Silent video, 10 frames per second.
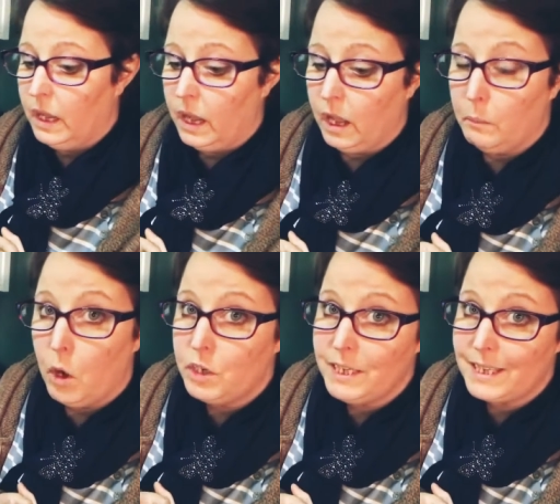um,
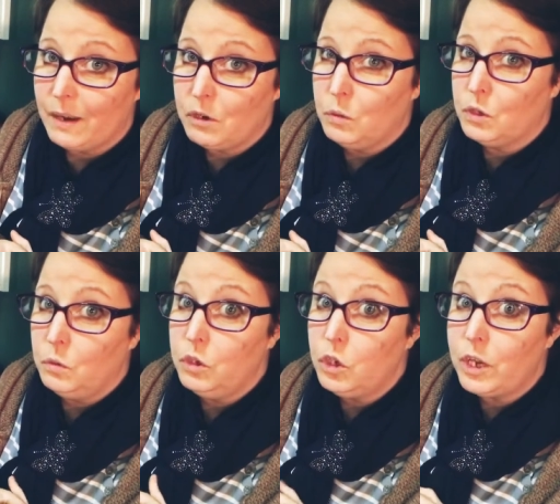or discount codes.
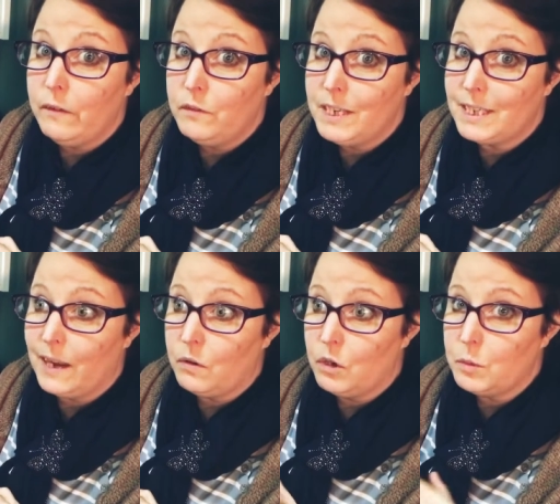Always look out for
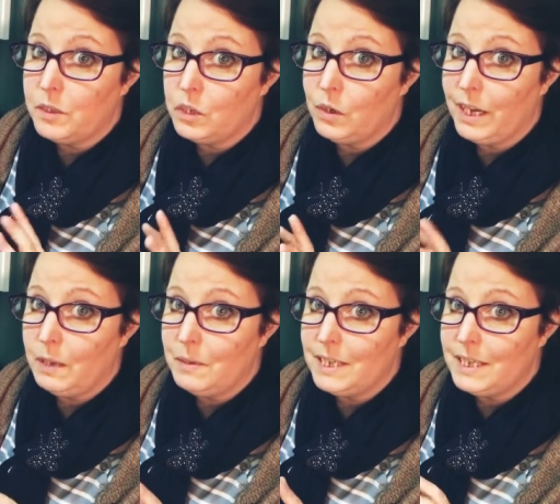discount codes, but there's only a
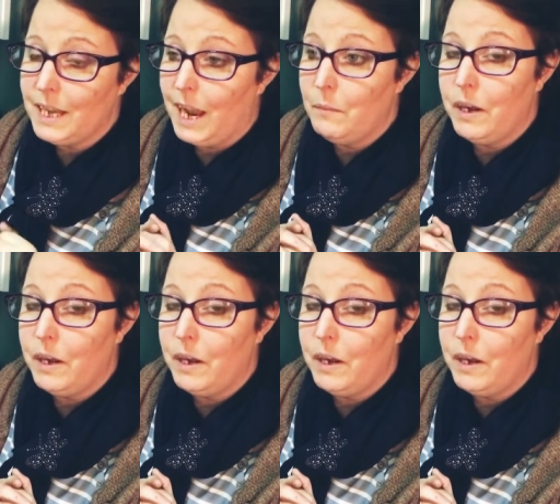limited time.